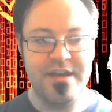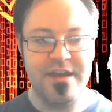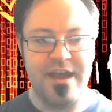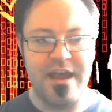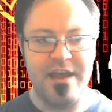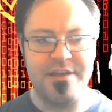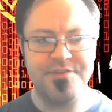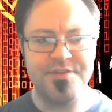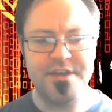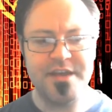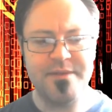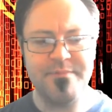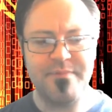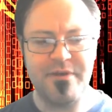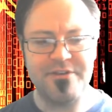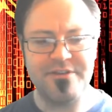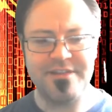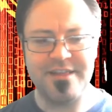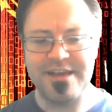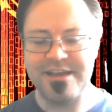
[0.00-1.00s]
and think
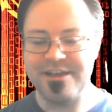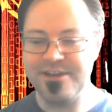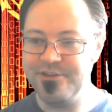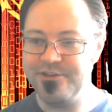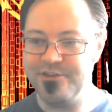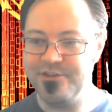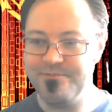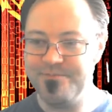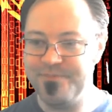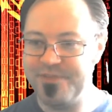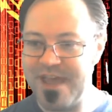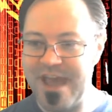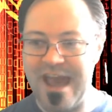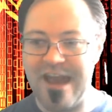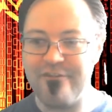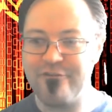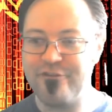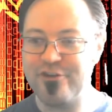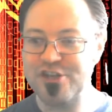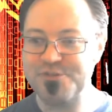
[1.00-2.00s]
about it like the
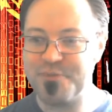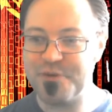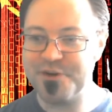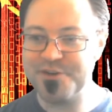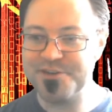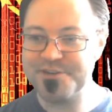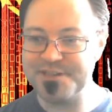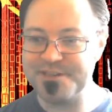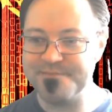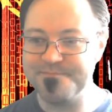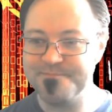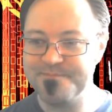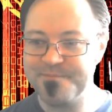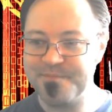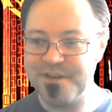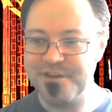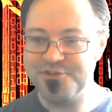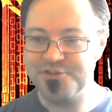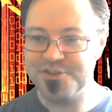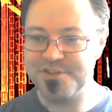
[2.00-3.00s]
average person
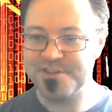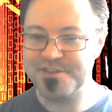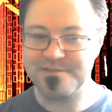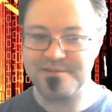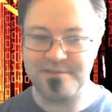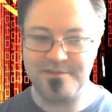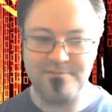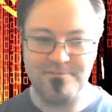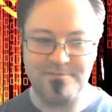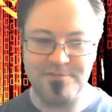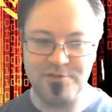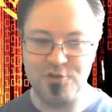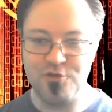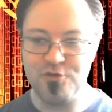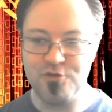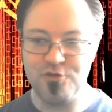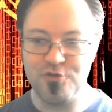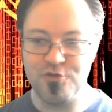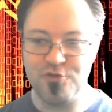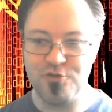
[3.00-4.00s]
just
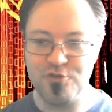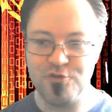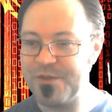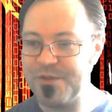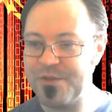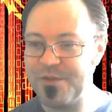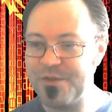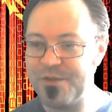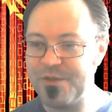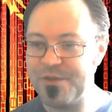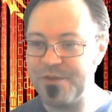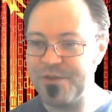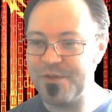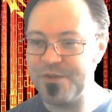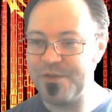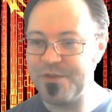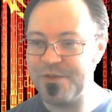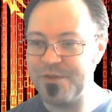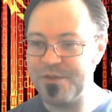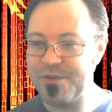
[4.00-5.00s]
Googling what they're
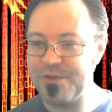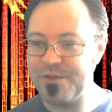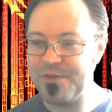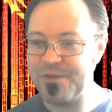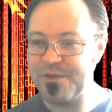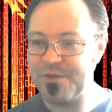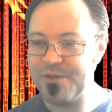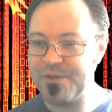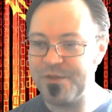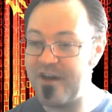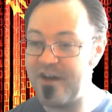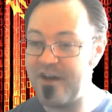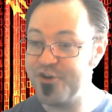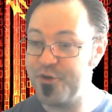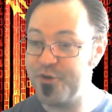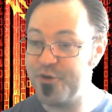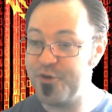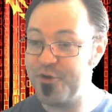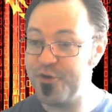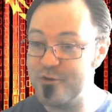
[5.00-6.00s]
interested in is going to find
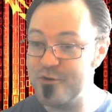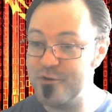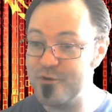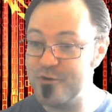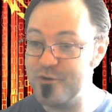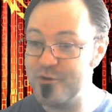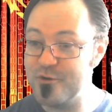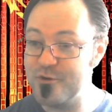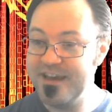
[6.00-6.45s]
your post,